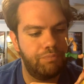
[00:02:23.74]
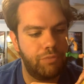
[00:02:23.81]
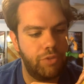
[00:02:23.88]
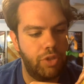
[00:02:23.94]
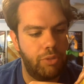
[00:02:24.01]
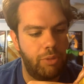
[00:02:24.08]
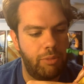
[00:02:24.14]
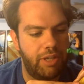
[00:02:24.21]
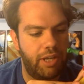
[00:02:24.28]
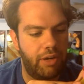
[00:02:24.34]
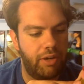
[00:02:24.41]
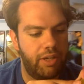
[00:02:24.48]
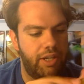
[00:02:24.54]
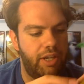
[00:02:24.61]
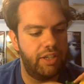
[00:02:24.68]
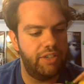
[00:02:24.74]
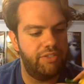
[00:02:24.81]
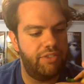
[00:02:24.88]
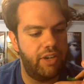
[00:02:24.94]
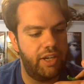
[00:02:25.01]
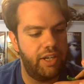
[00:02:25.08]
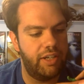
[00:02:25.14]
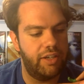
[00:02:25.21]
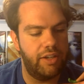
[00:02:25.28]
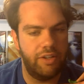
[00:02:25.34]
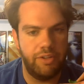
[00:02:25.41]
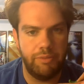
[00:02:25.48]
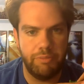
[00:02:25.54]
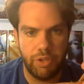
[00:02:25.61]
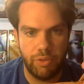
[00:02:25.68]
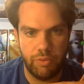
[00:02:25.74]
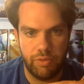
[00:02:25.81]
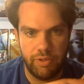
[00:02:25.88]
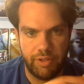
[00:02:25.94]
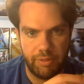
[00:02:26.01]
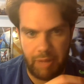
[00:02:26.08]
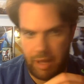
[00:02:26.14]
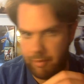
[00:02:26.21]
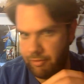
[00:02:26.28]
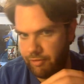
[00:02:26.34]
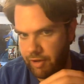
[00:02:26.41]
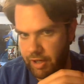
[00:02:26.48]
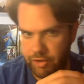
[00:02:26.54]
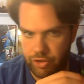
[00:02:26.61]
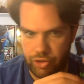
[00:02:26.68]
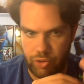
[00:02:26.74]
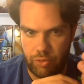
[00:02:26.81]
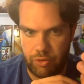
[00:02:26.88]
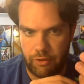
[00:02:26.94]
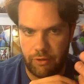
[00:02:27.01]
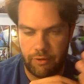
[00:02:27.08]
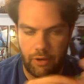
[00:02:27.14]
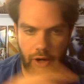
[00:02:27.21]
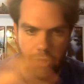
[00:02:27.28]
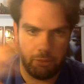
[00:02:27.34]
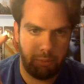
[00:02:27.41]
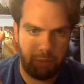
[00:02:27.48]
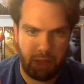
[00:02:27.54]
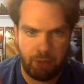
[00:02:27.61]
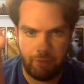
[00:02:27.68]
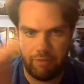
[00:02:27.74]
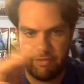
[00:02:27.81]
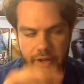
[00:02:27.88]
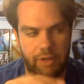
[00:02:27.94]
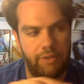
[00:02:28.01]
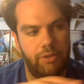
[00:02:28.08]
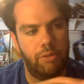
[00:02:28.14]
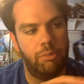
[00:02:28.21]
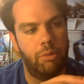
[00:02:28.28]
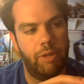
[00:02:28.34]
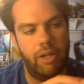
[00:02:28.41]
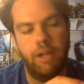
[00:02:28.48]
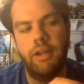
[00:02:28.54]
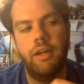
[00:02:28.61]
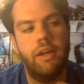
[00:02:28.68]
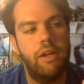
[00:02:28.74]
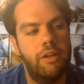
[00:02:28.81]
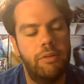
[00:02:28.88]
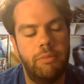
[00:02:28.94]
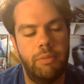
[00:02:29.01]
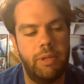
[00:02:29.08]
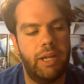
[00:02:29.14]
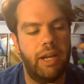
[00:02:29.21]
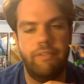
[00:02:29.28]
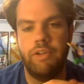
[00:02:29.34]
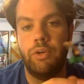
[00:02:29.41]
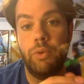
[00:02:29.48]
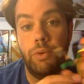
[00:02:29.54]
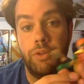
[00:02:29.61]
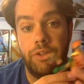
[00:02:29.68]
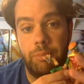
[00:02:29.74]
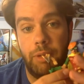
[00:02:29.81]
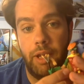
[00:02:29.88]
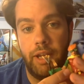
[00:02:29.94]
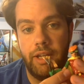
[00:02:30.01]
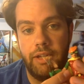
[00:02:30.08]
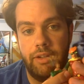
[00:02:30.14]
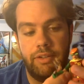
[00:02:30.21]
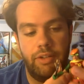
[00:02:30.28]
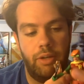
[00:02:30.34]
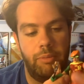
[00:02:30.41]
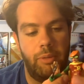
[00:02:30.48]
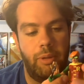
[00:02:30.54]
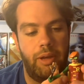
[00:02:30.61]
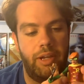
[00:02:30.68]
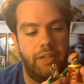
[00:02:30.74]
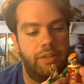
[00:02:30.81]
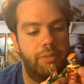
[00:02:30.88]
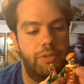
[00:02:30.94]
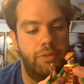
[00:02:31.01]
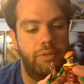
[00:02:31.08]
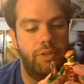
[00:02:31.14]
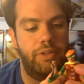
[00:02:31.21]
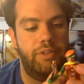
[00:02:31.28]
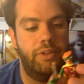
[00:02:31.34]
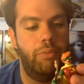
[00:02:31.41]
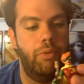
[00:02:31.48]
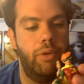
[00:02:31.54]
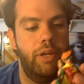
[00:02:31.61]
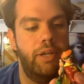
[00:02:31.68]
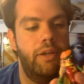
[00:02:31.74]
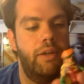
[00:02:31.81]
Maybe Carrie Kelly fighting the Mutant and Batman fighting the Joker, or the Armored Batman fighting Superman. It'd be kind of a cool display. So maybe I'll get the Mutant at some point.